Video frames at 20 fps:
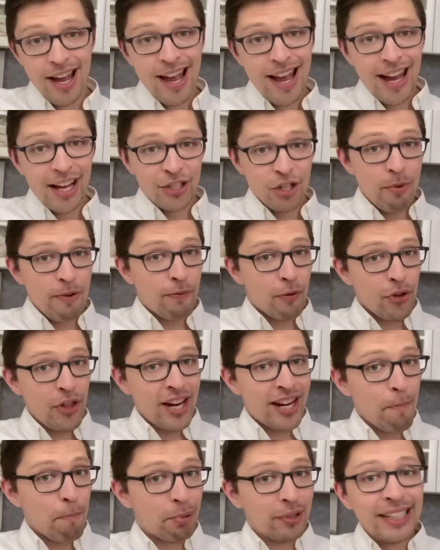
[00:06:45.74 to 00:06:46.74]
And so before they
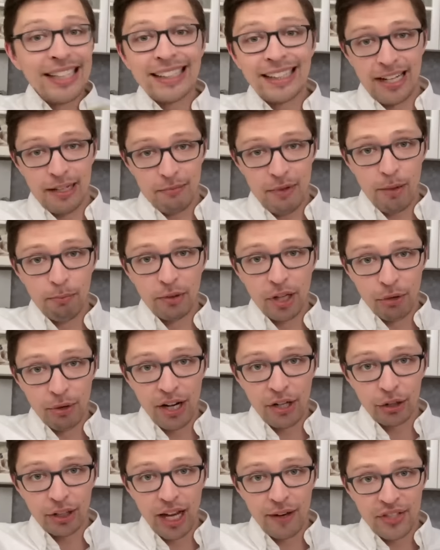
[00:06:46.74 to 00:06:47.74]
completely obliterate your
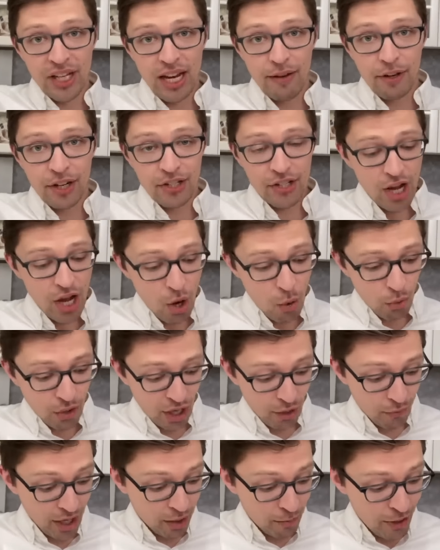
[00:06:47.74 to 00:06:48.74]
life savings, what I
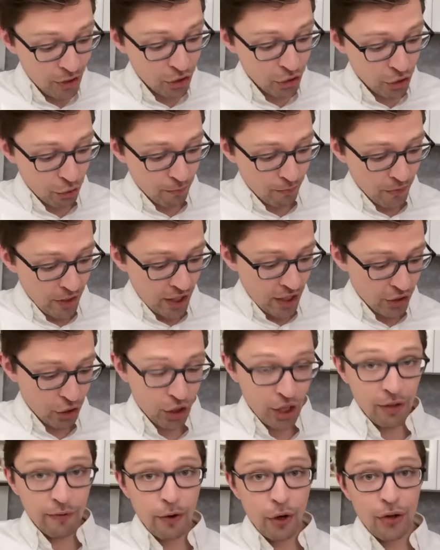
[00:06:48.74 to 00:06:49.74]
recommend you do is to
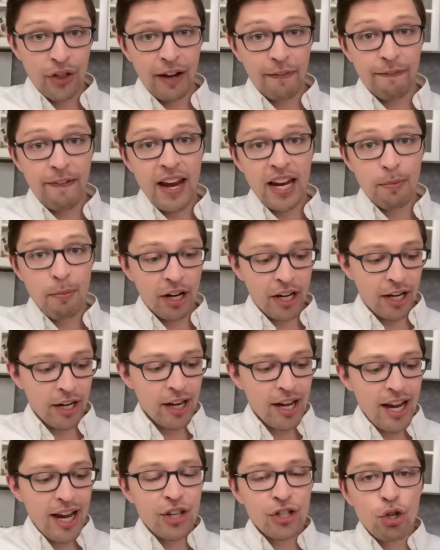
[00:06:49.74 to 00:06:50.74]
convert that fake money
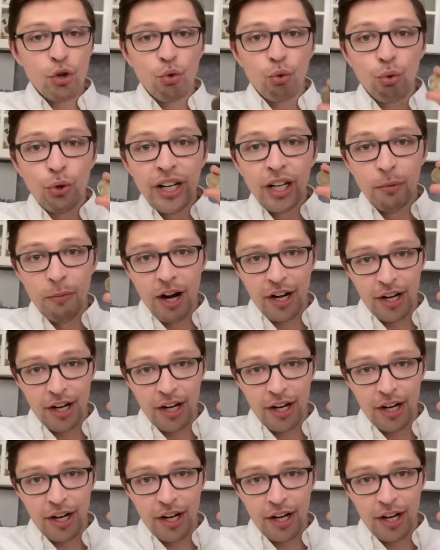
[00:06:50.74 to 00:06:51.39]
into real money,